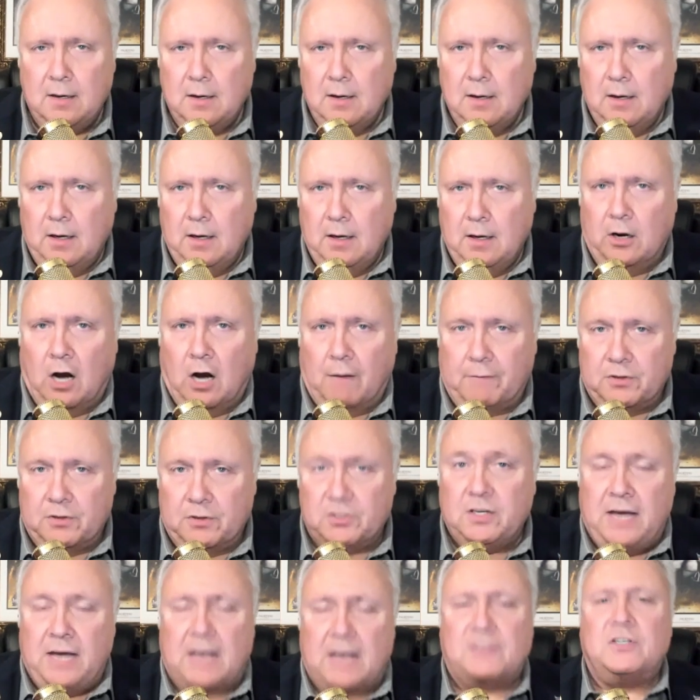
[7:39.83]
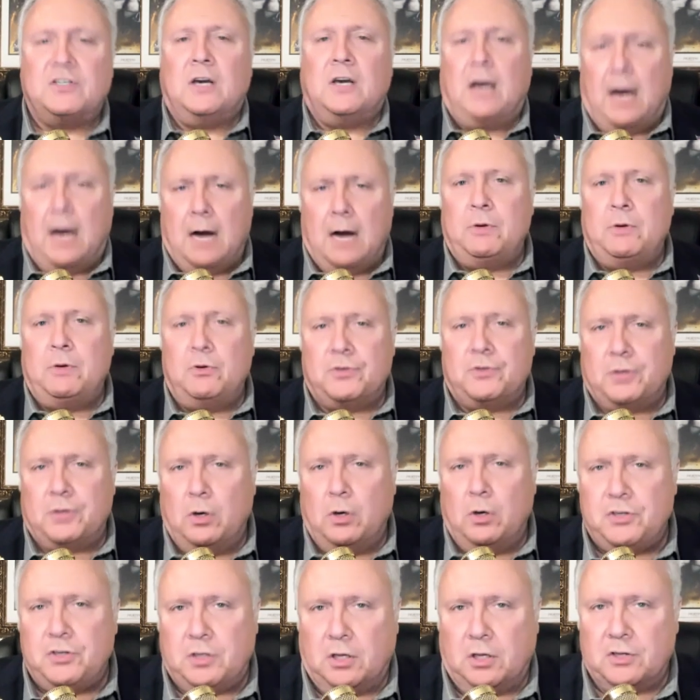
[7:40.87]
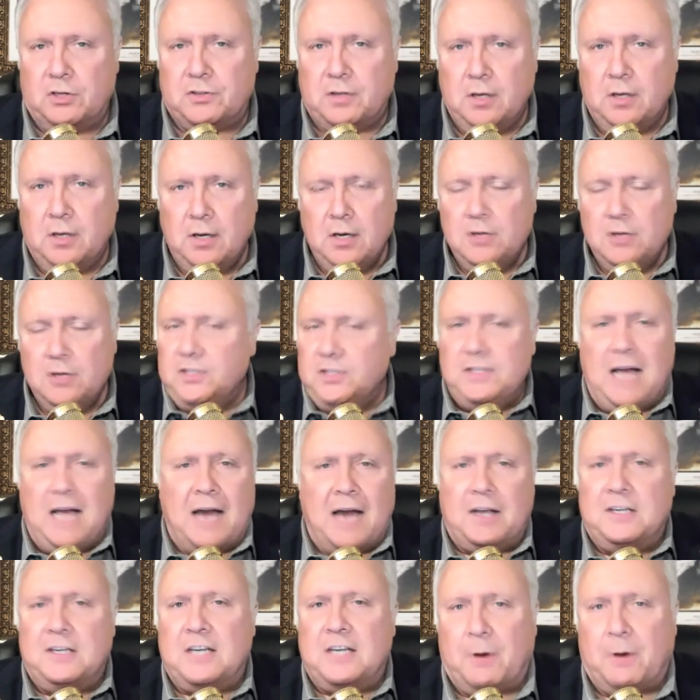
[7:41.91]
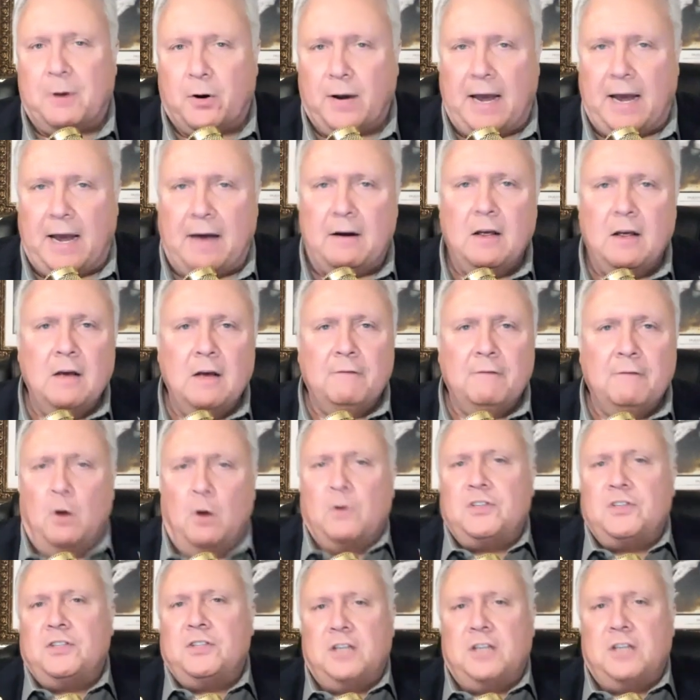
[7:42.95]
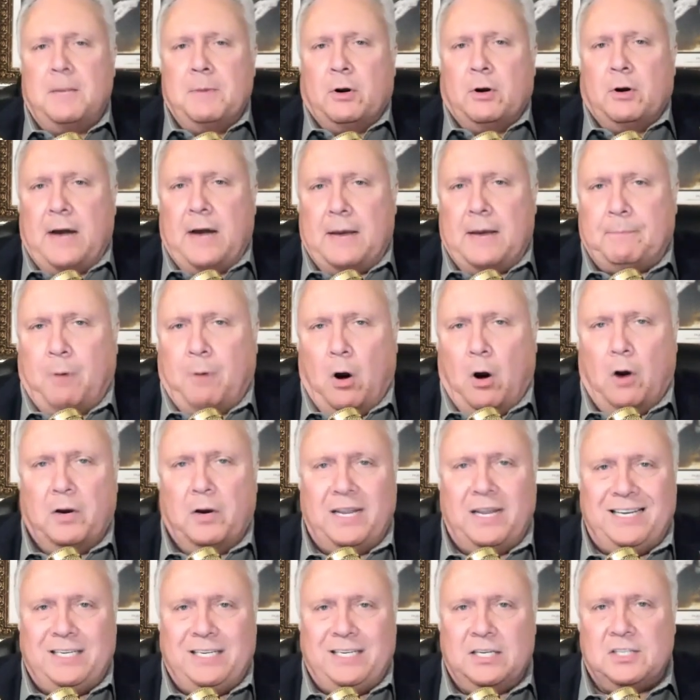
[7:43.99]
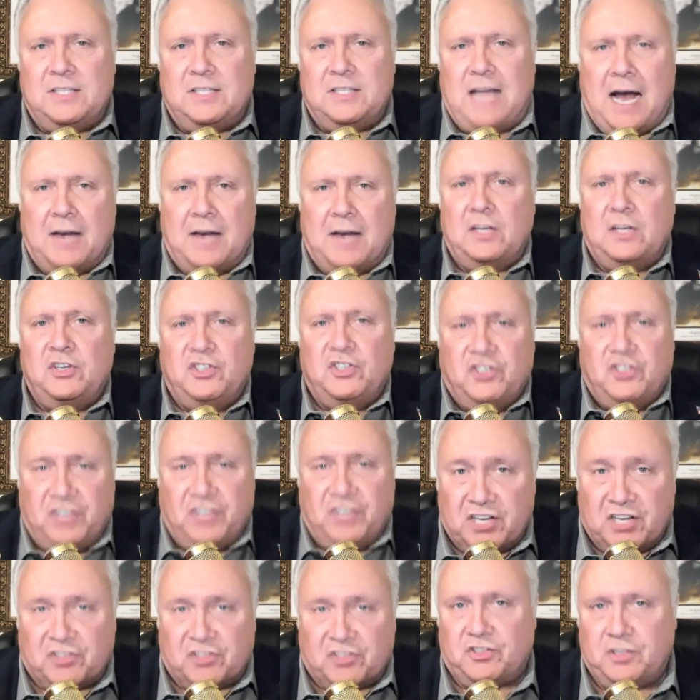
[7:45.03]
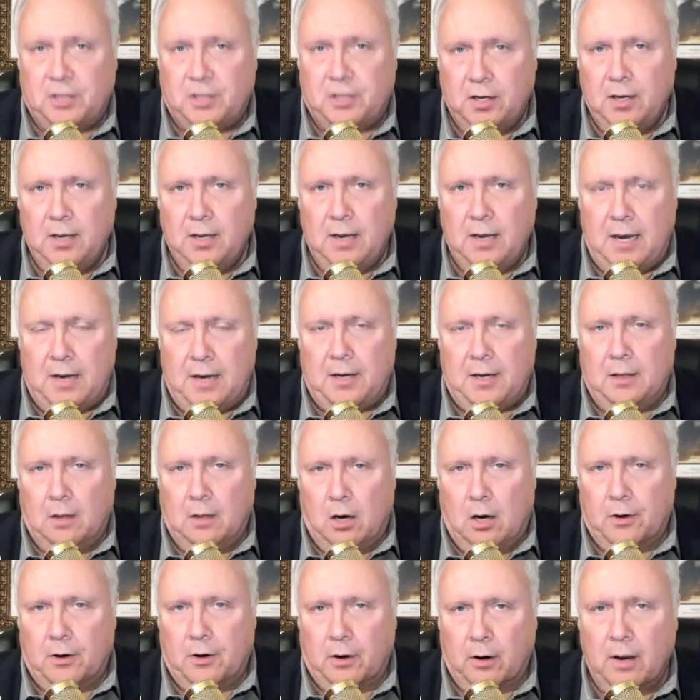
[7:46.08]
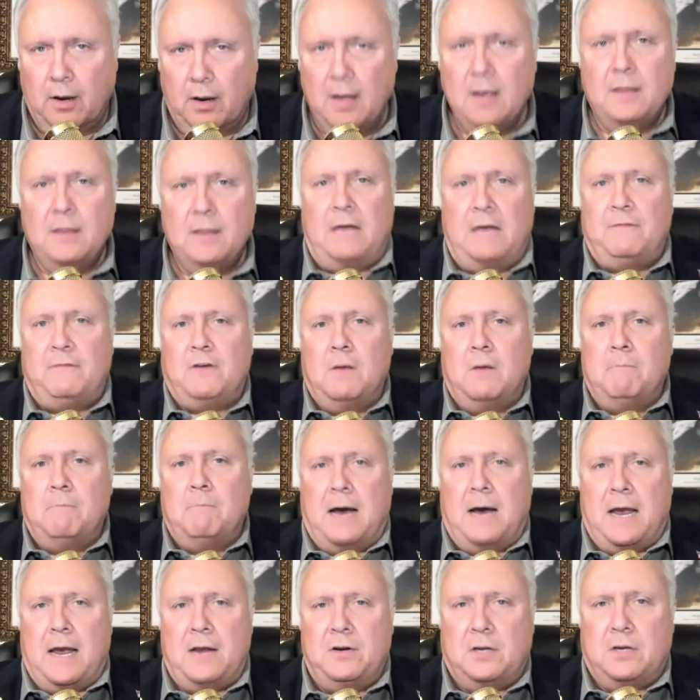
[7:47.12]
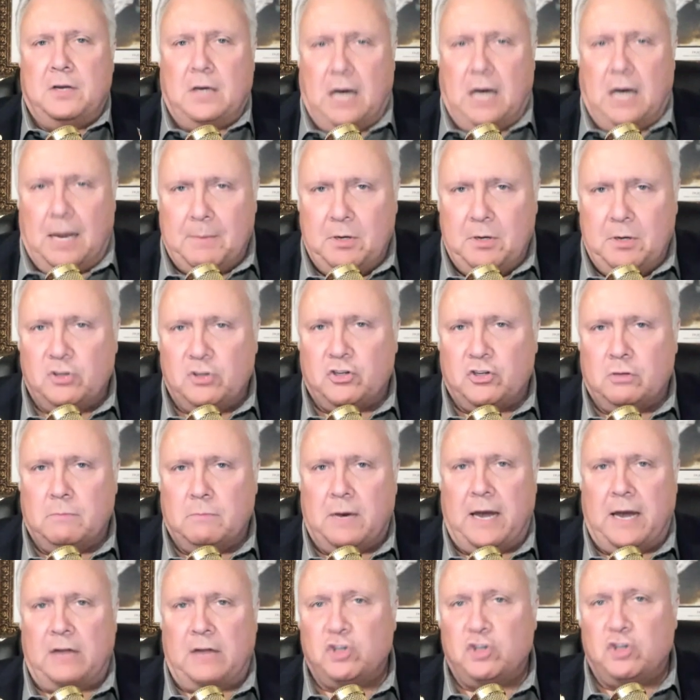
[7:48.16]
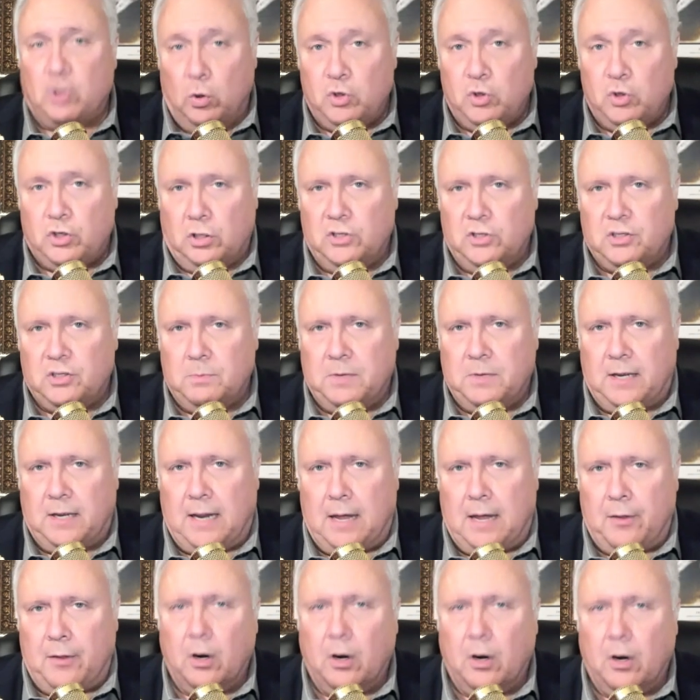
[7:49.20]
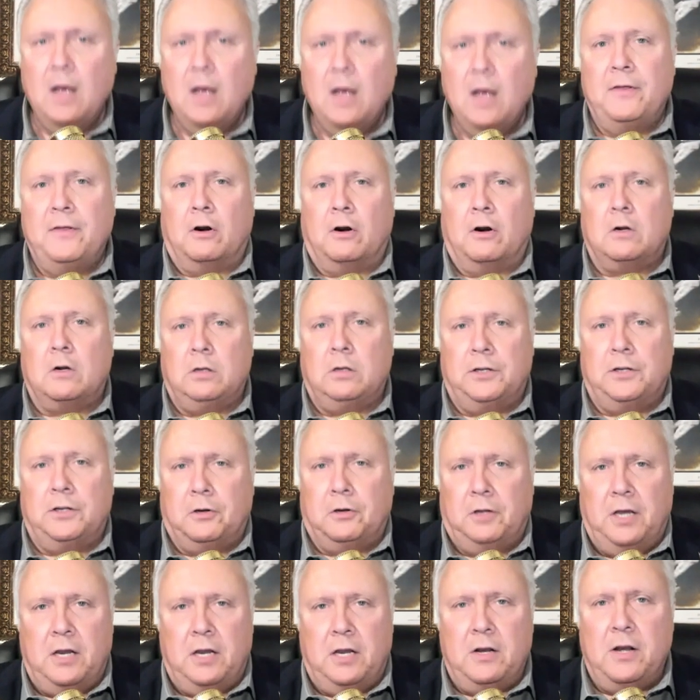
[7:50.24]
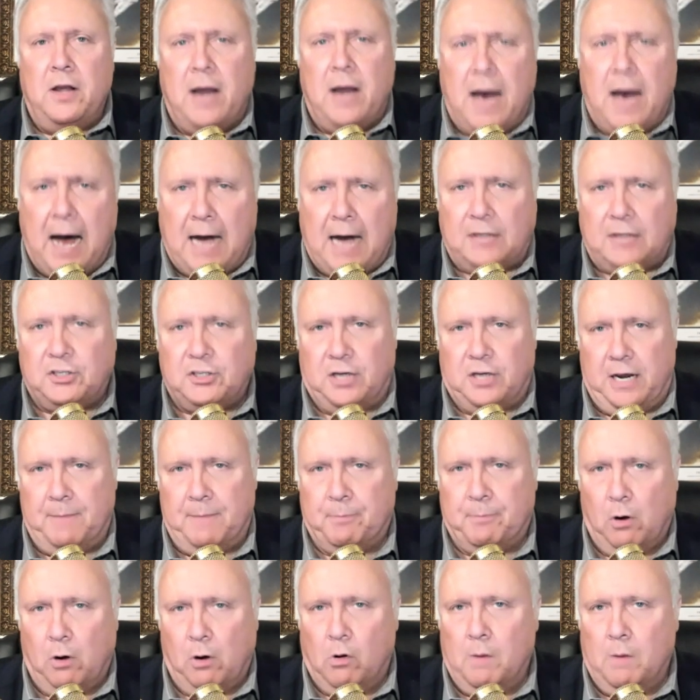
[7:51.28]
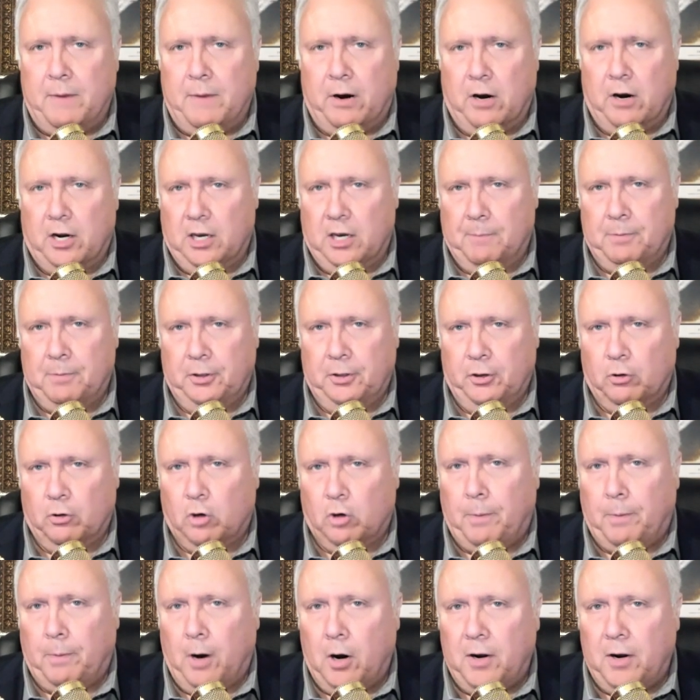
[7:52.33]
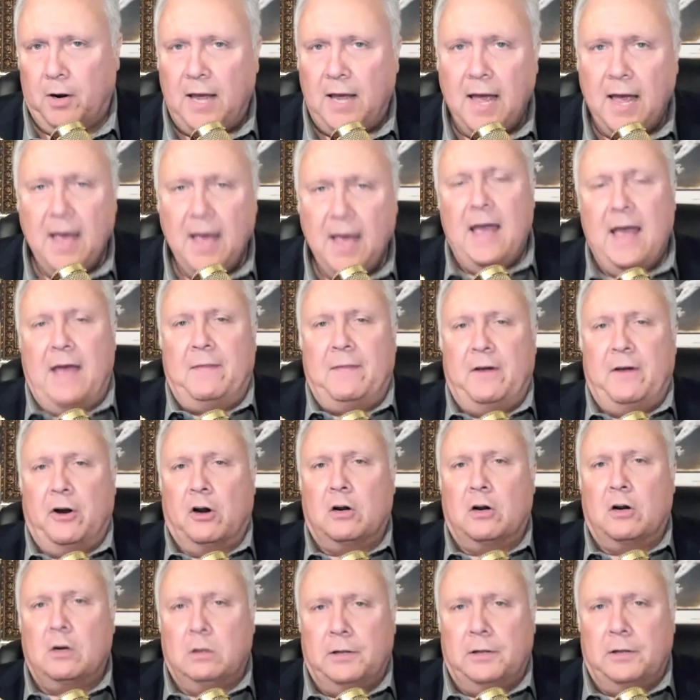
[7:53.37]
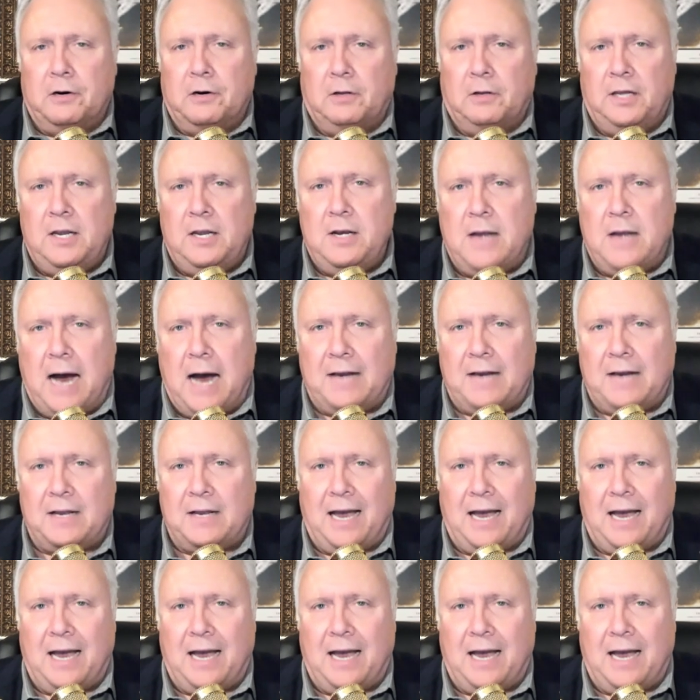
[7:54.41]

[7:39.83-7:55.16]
in office. Yes, commie socialist. She's not a Democrat. Folks, the Democrat Party does not exist any longer. They've combined communism and socialism together. They're clearly not a pro-America political party, and they are clearly not